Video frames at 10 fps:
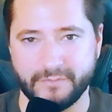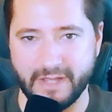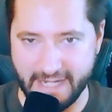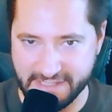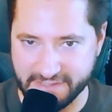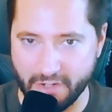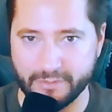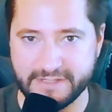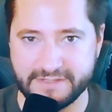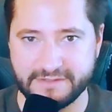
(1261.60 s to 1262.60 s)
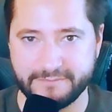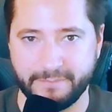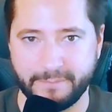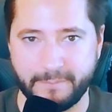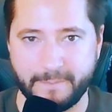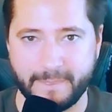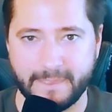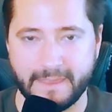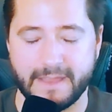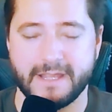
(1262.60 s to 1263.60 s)
And as always,
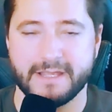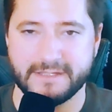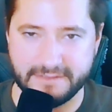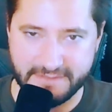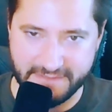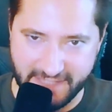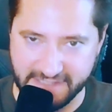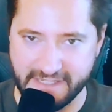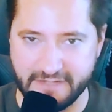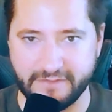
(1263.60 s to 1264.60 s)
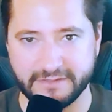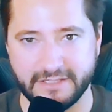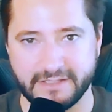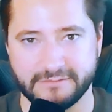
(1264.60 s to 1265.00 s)
stay safe out there.